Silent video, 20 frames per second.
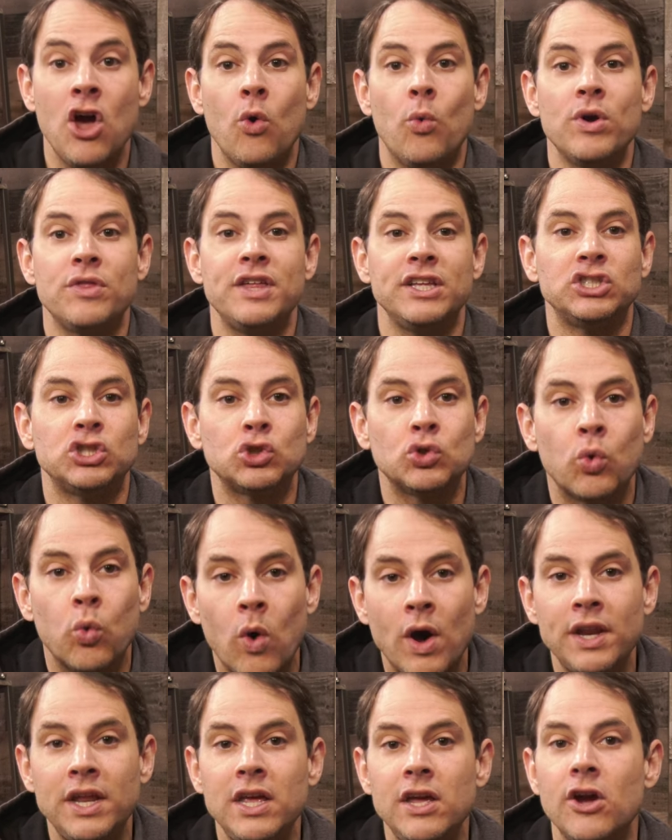with its
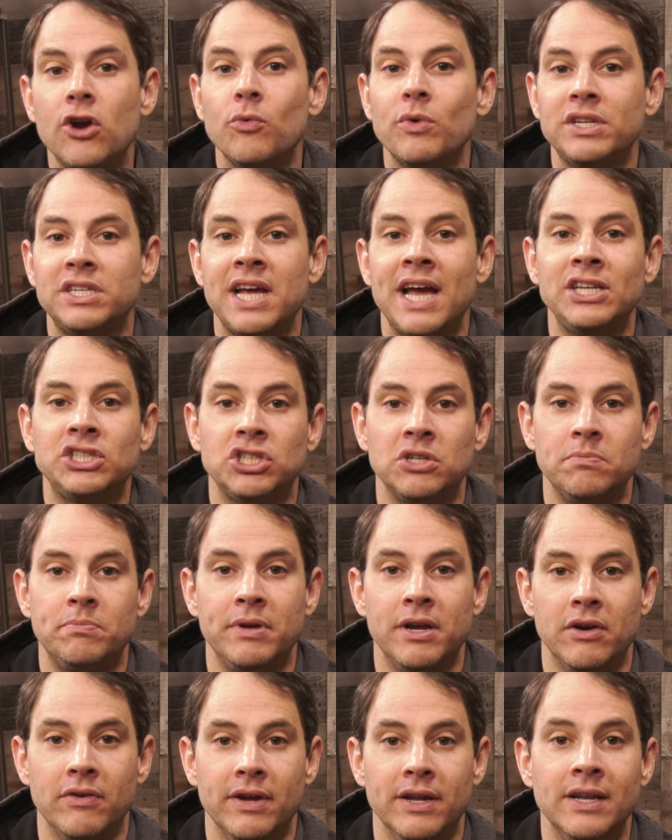20-year retention
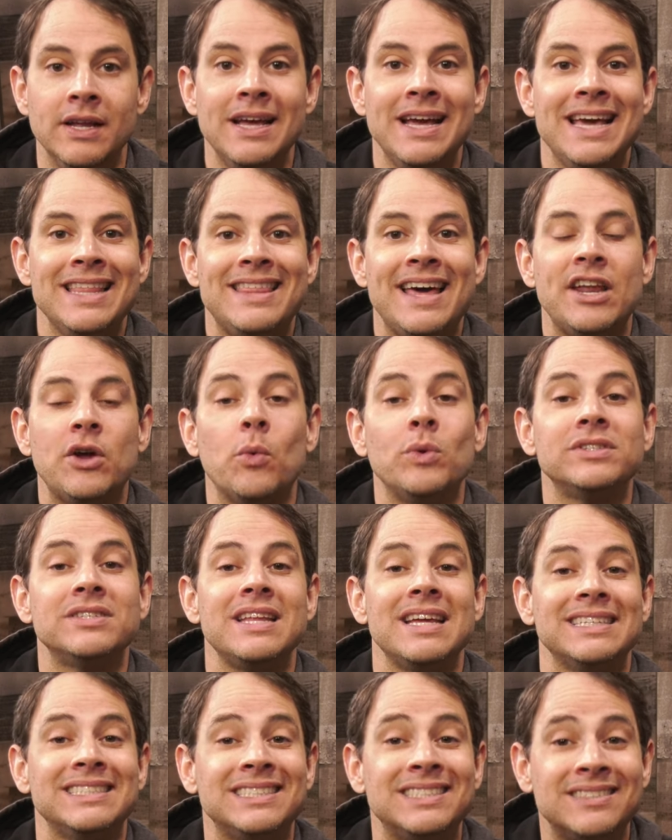period, that it was
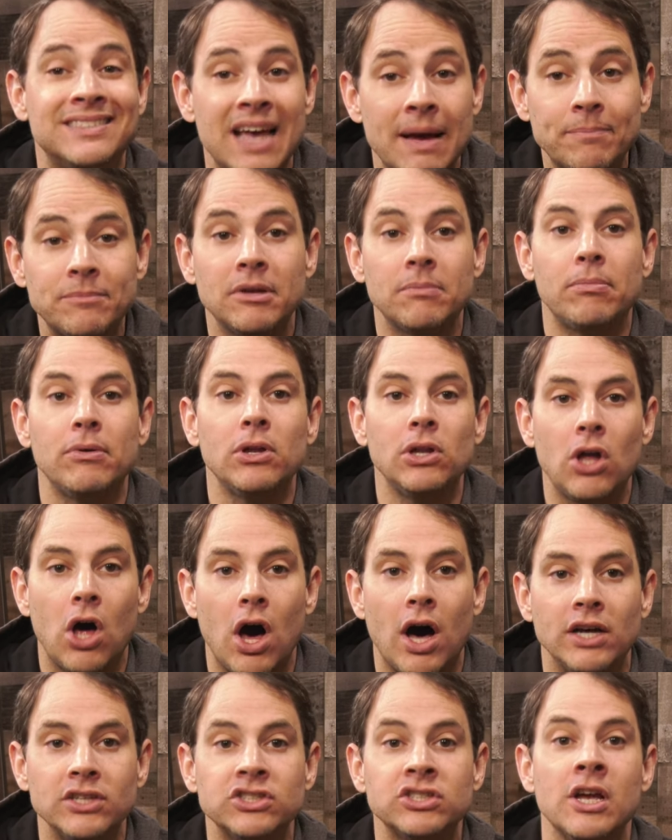an acceptable
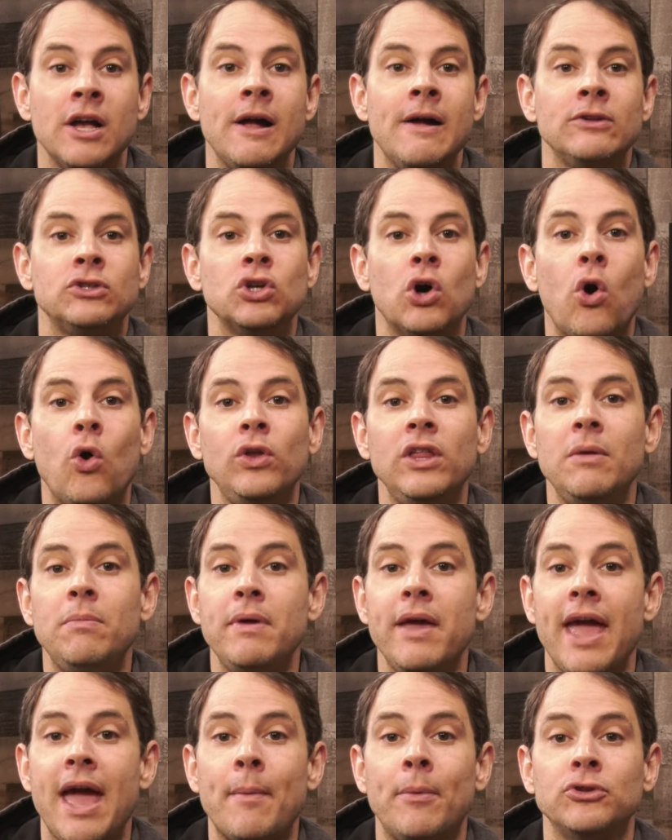loss to only
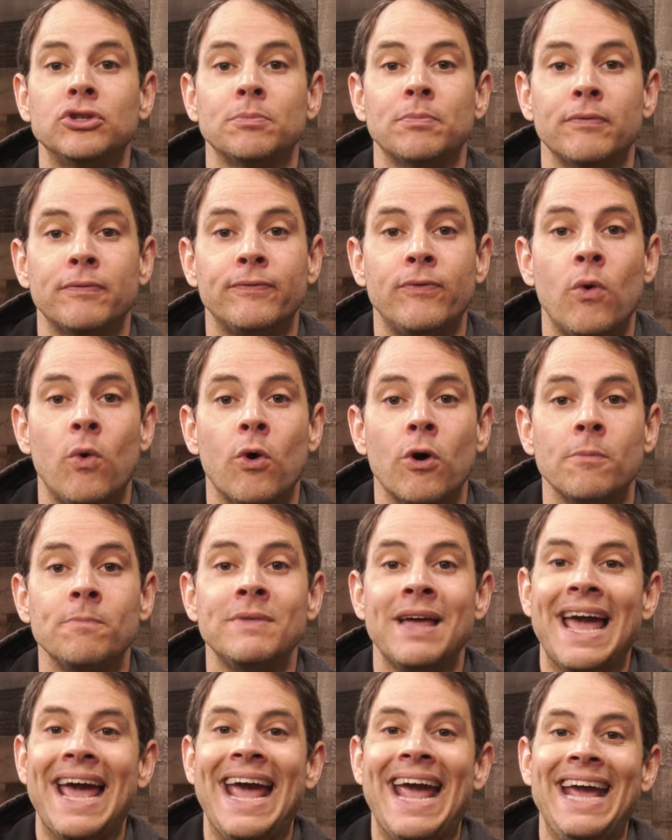be able to
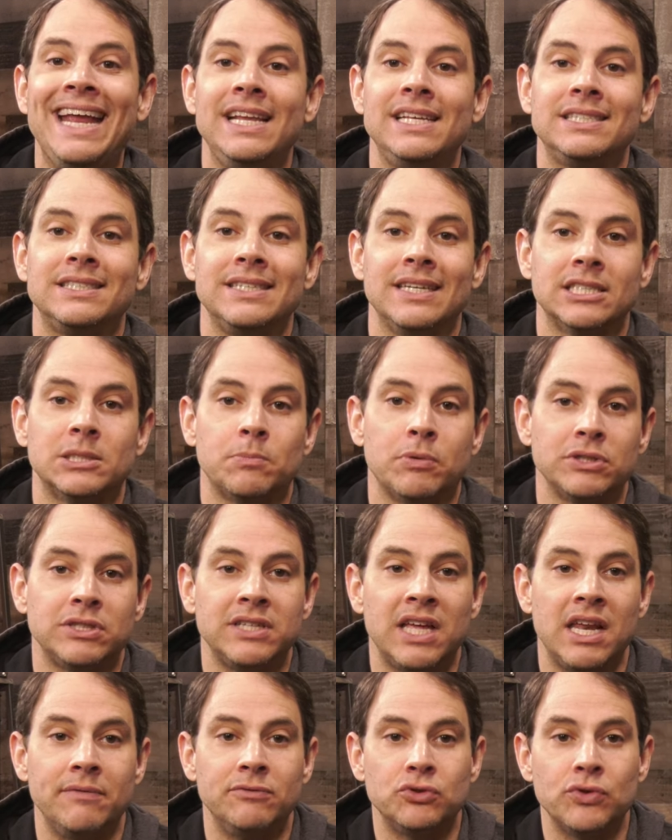perform
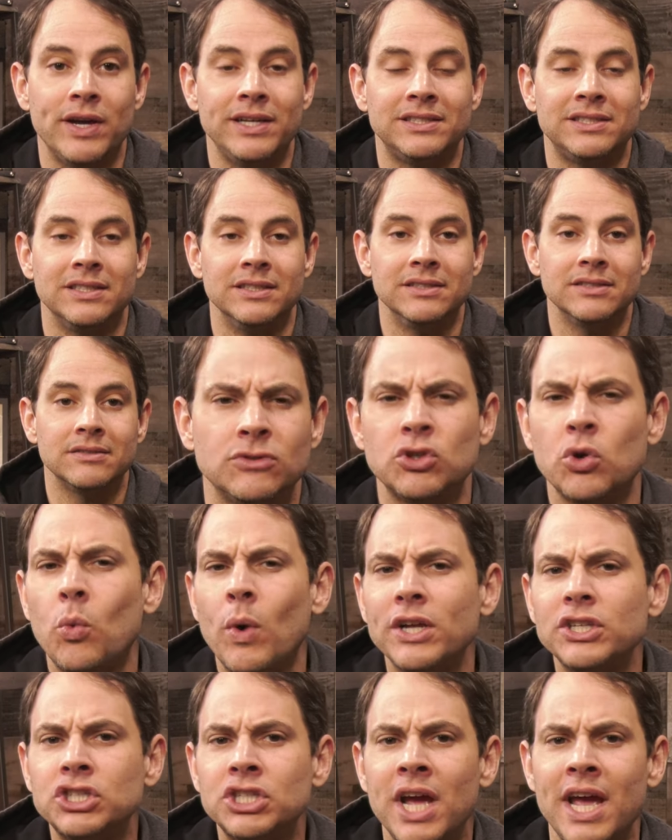86% of traces. So
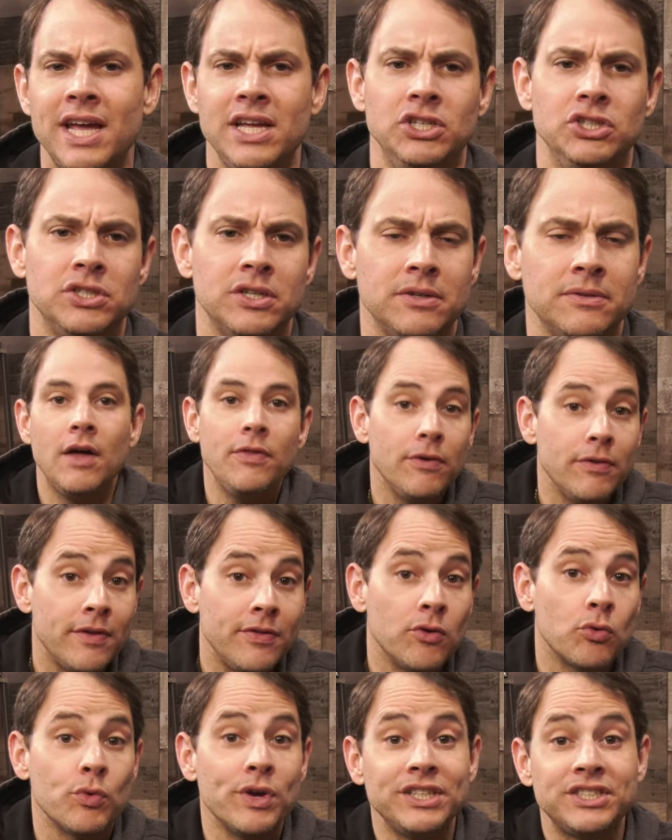what changed? Other
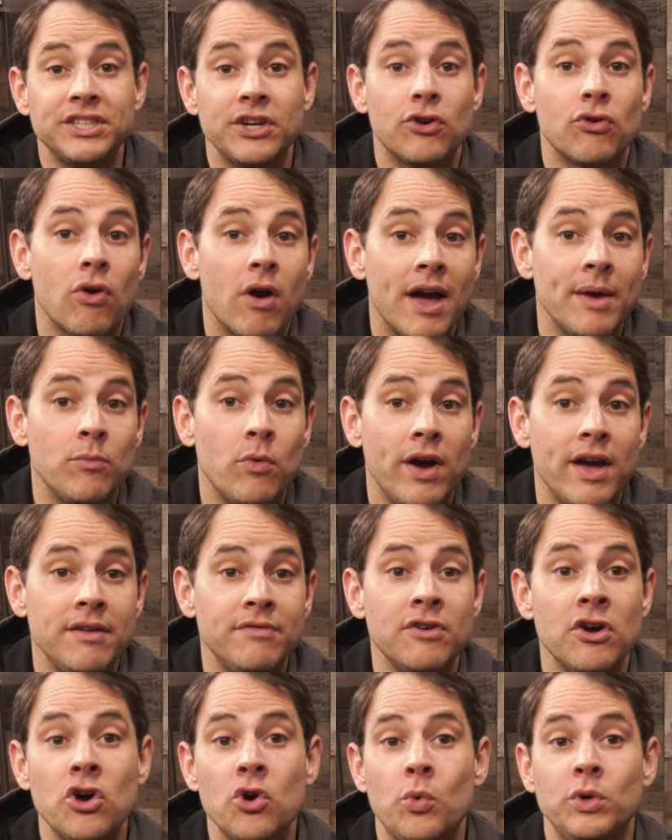than the recent crime
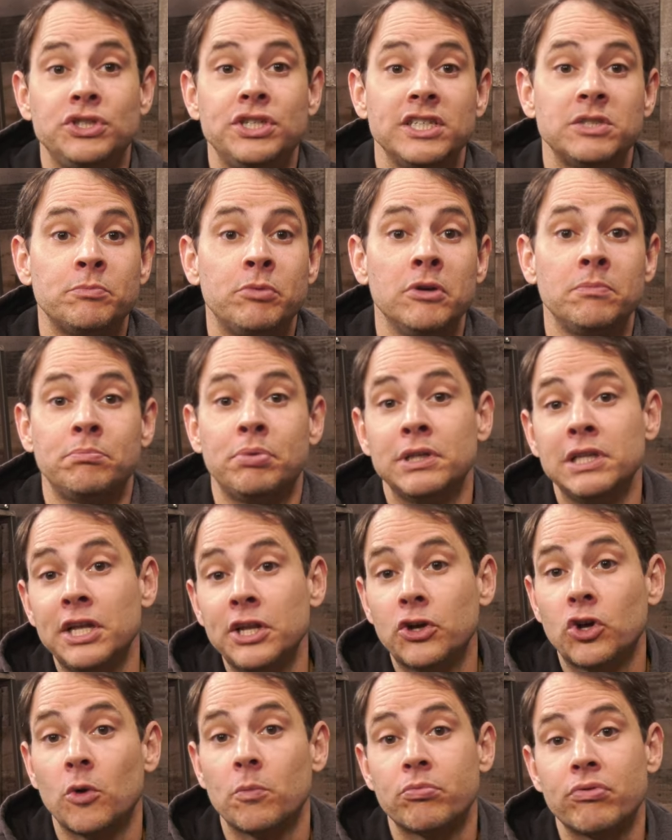wave, which has put
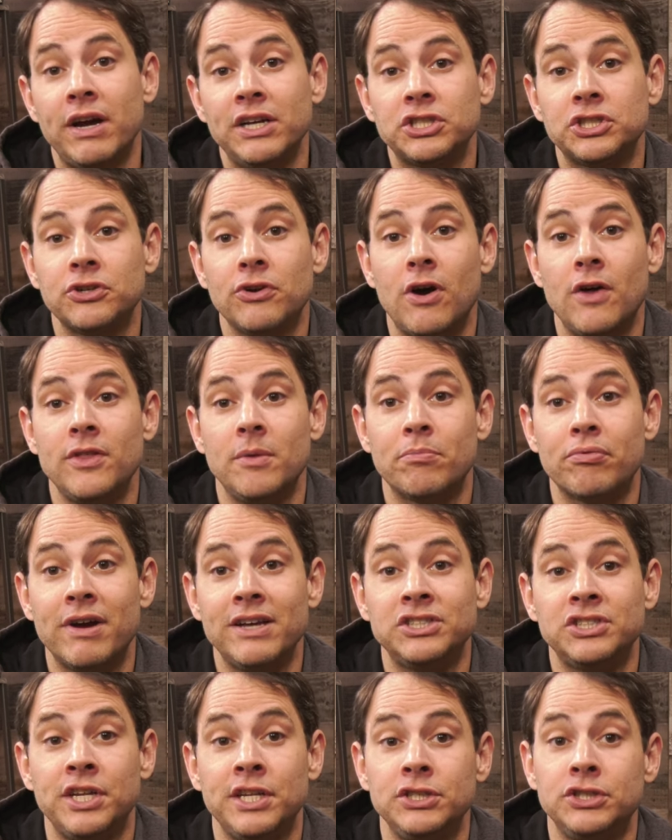political pressure on the
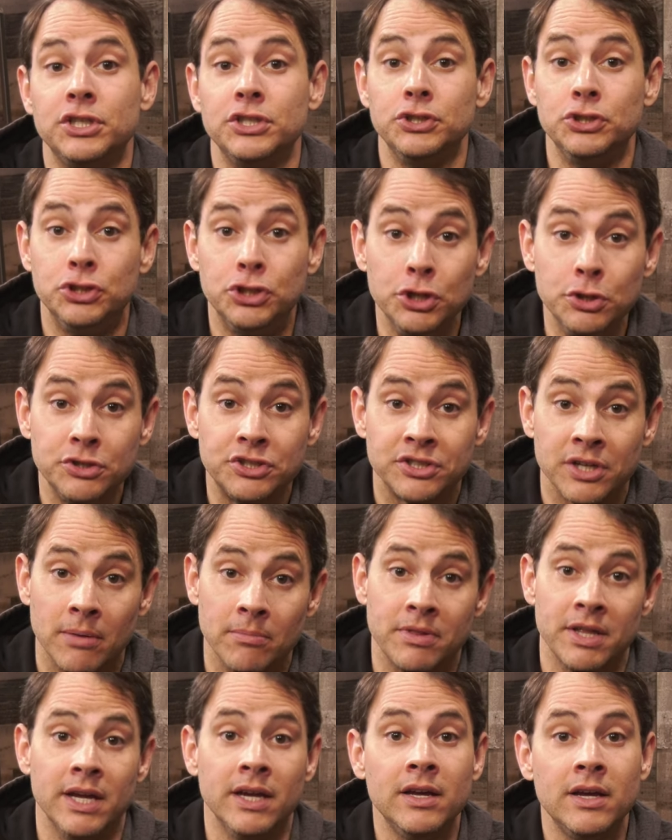president to do
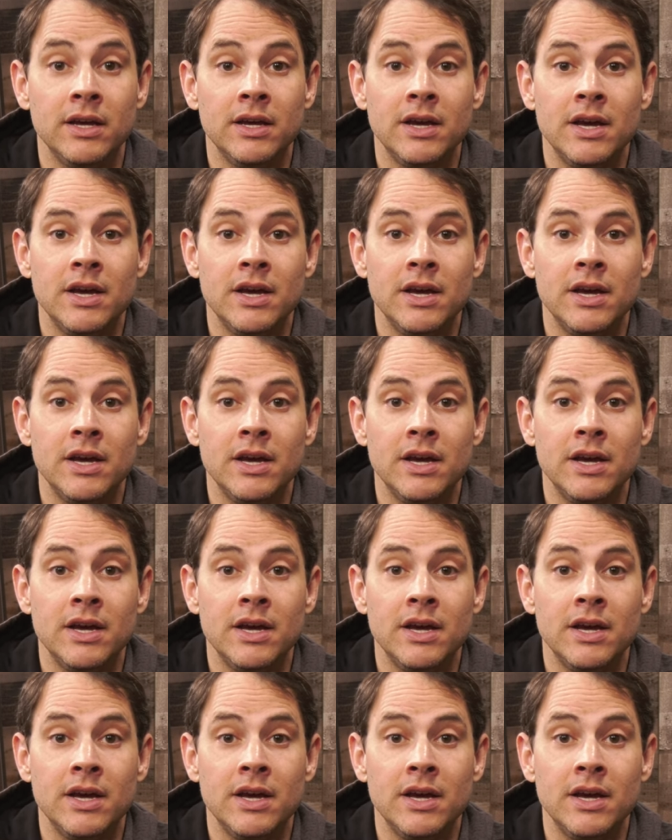something,